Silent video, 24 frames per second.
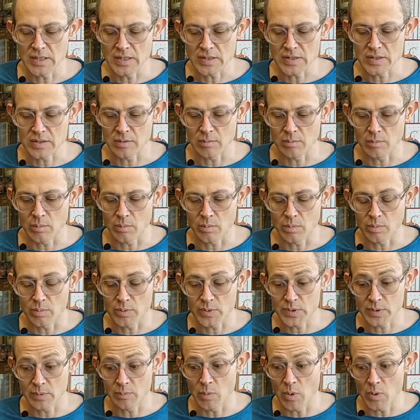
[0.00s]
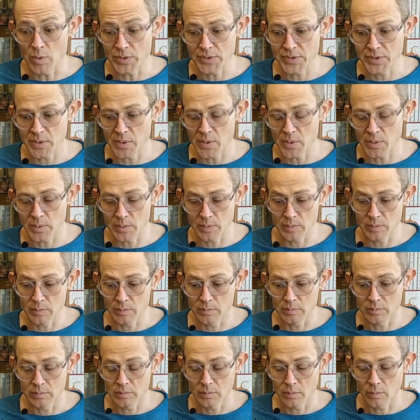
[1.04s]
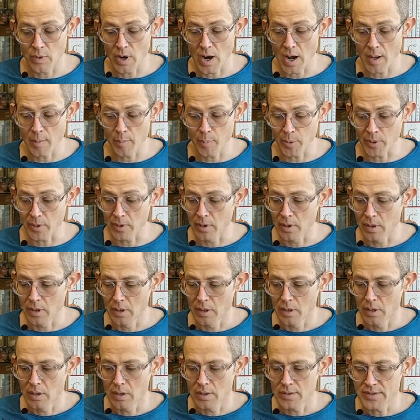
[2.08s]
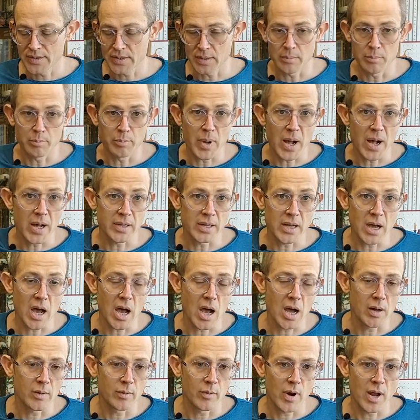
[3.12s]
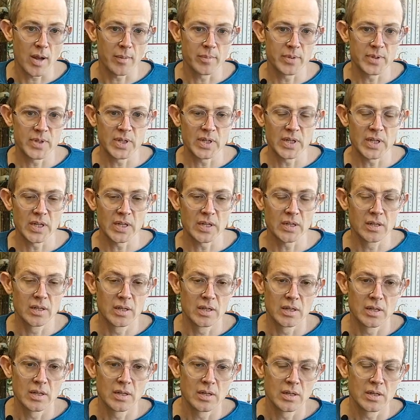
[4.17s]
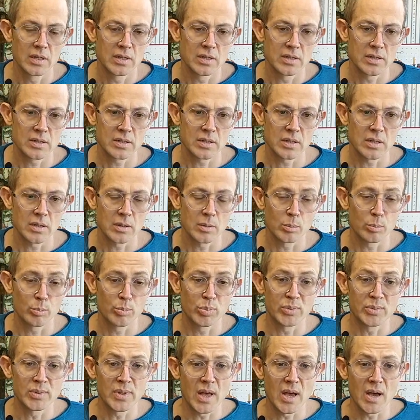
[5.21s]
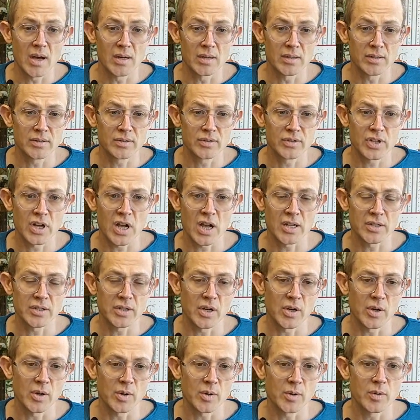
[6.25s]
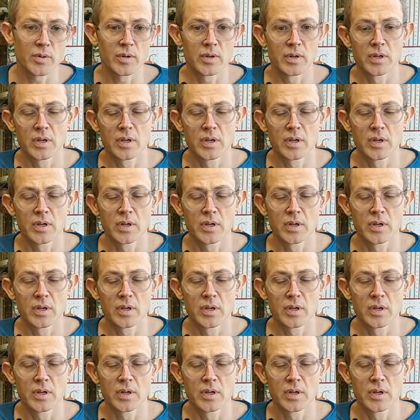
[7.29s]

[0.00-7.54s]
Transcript: Some Mongsong ripe, some Bada ripe tea, some Bulang Chateau.